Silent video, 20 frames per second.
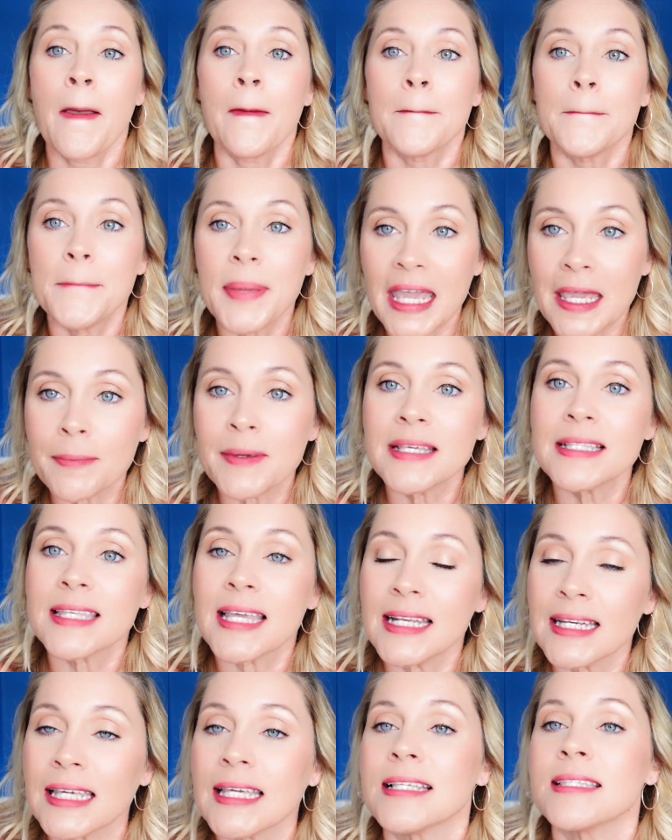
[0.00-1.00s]
babies
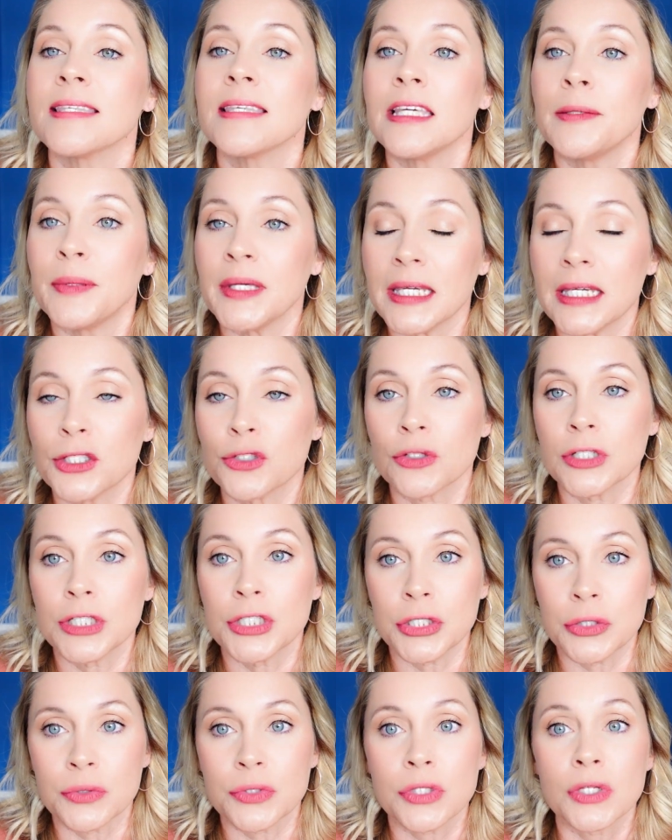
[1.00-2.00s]
can easily be
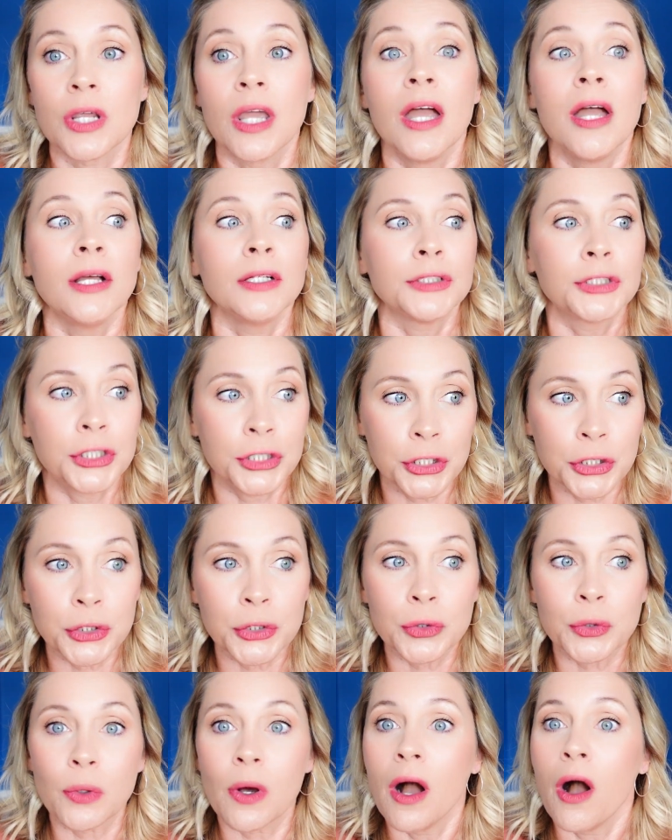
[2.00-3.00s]
introduced
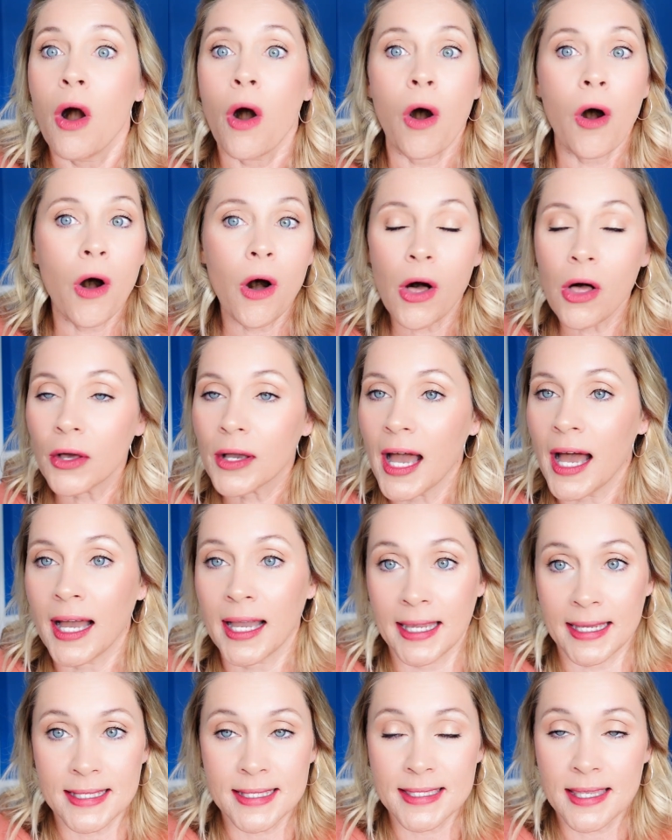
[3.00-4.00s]
to all
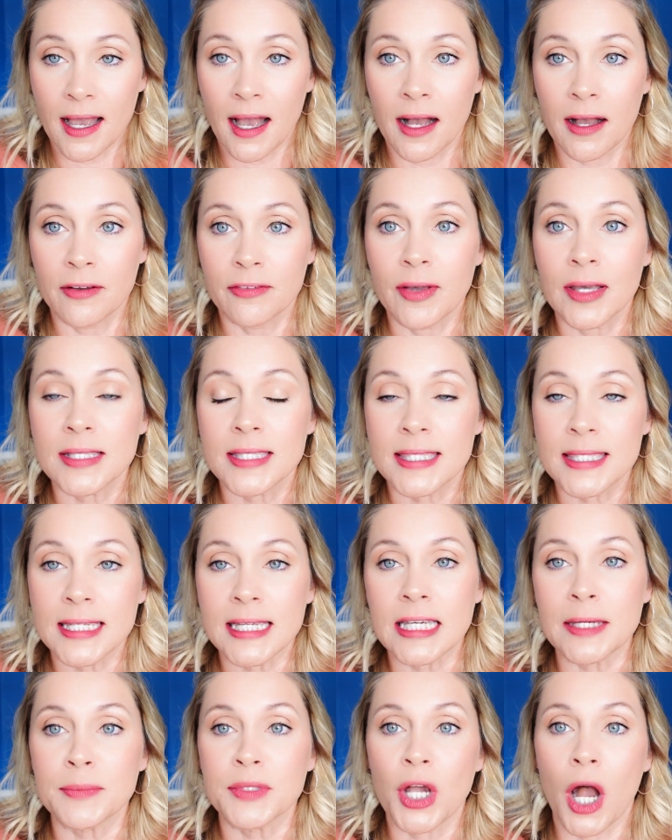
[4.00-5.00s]
kinds of
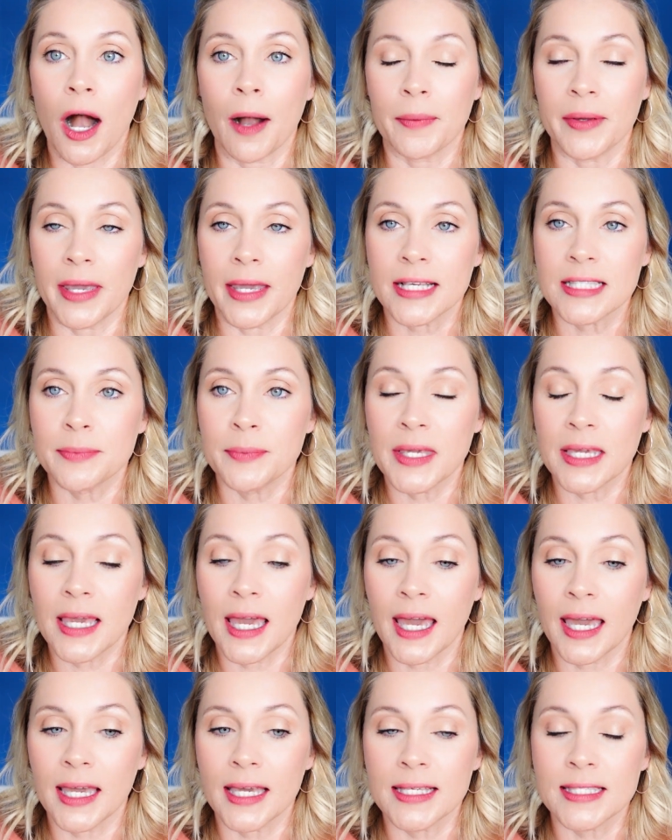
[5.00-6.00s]
STEAM topics
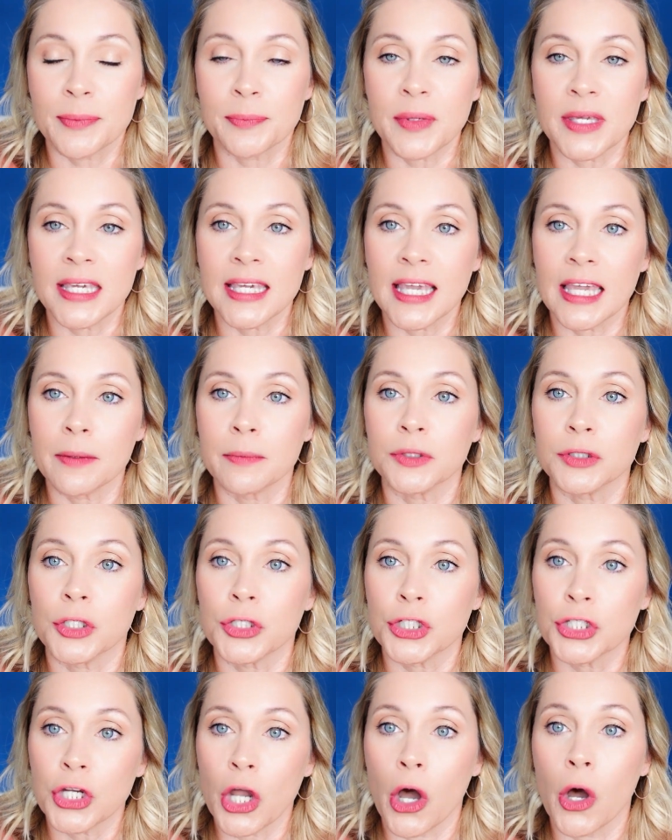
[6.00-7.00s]
because being able to
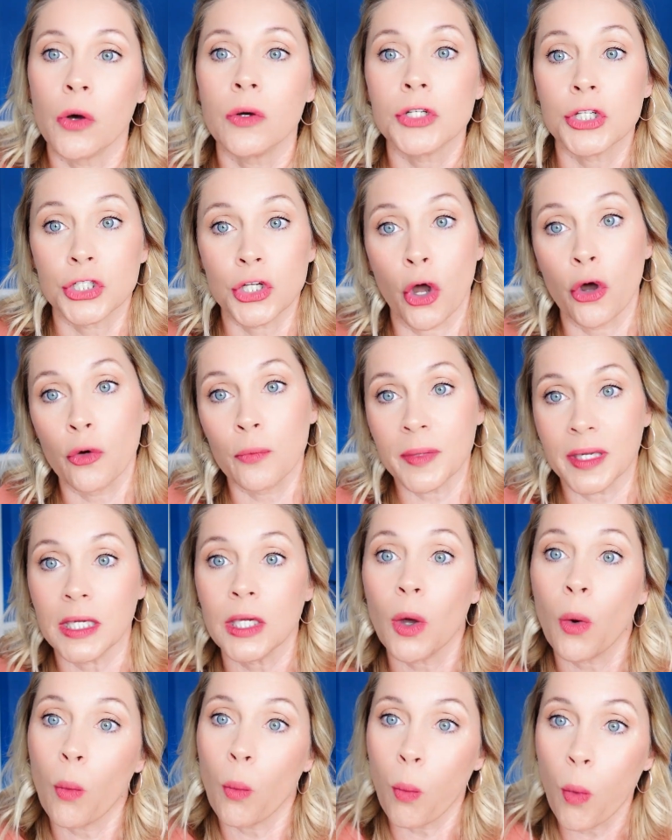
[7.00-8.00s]
show, show
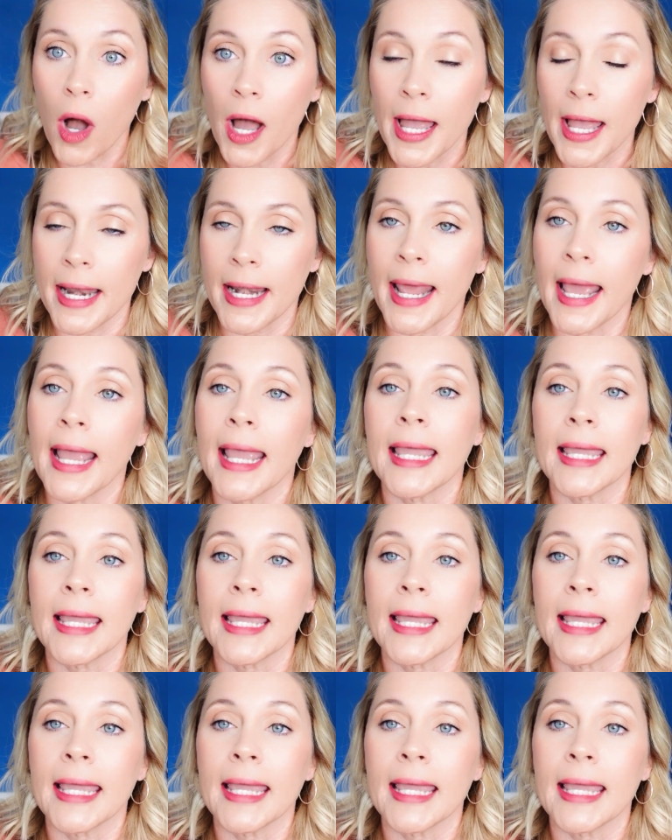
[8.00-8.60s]
me one,